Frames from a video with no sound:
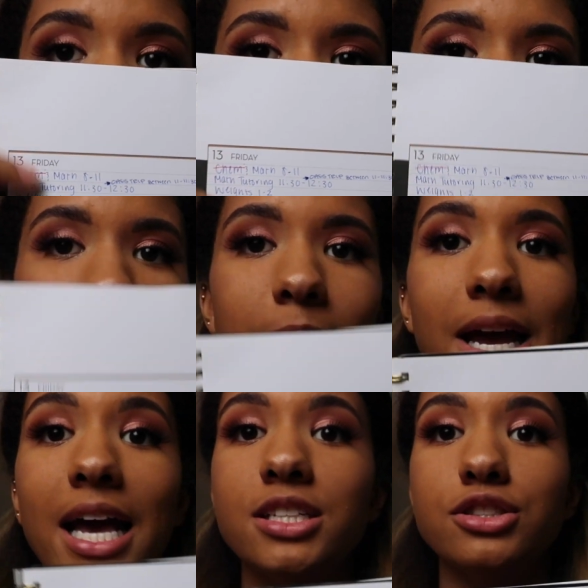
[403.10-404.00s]
what time
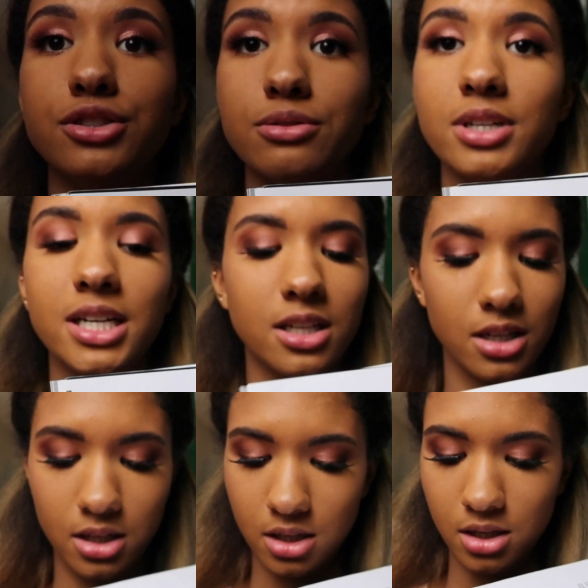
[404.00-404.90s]
I had to do it.
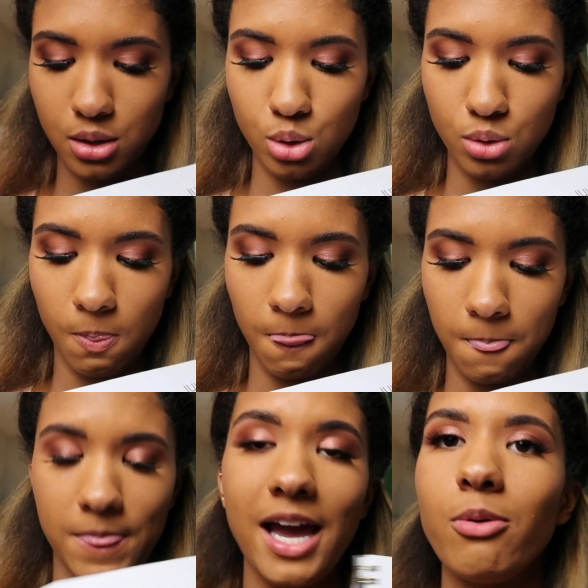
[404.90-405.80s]

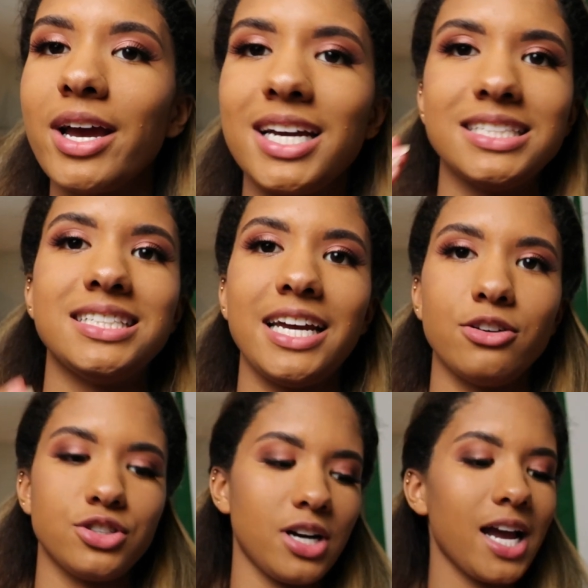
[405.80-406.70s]
That way I could stay
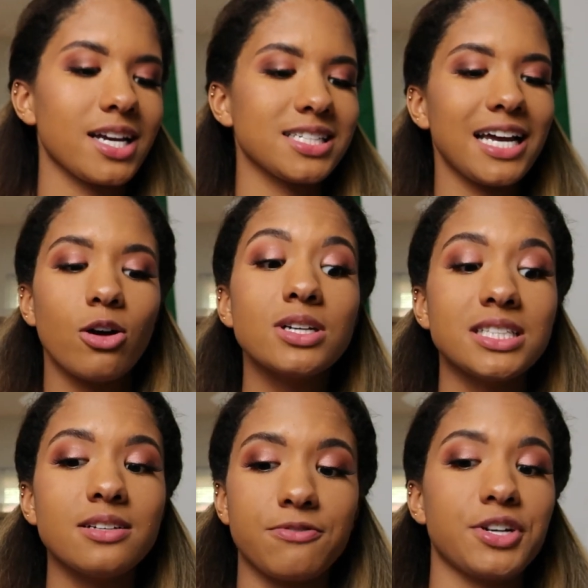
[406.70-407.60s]
on track because I
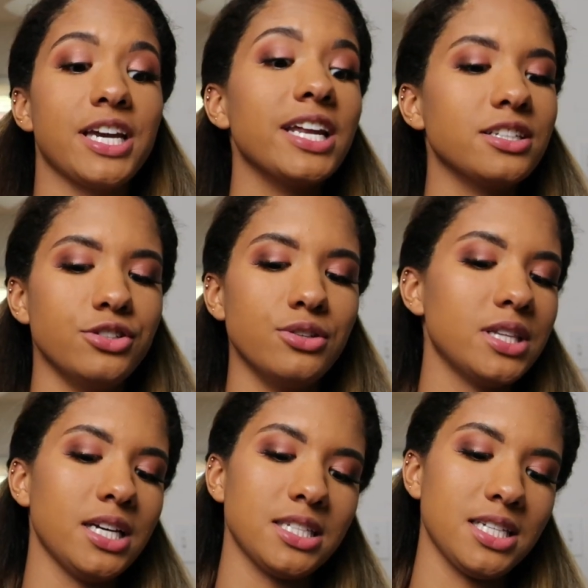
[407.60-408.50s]
always end up forgetting to do
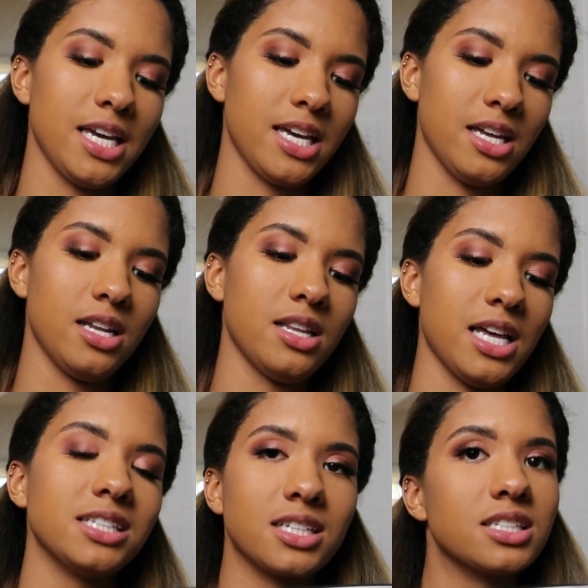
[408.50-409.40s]
things and
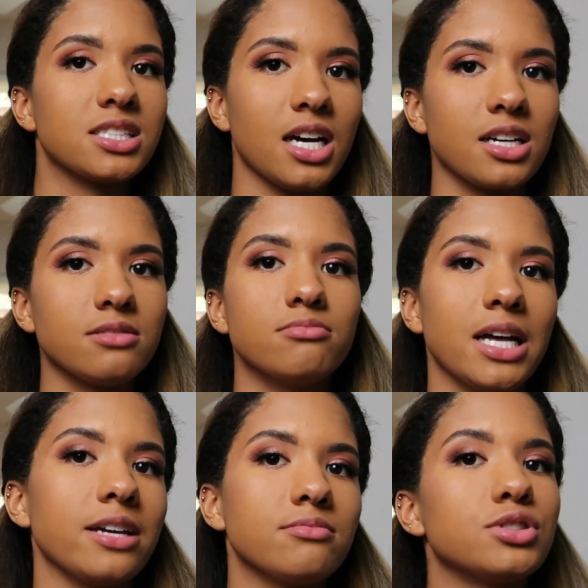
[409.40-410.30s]
that's going to suck.
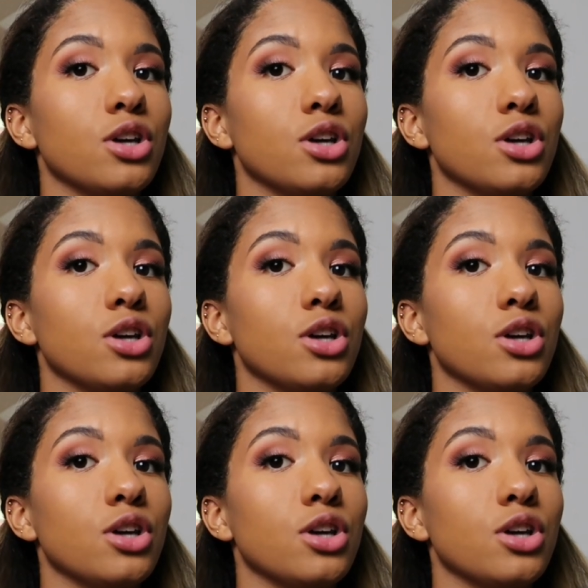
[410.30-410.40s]
Like,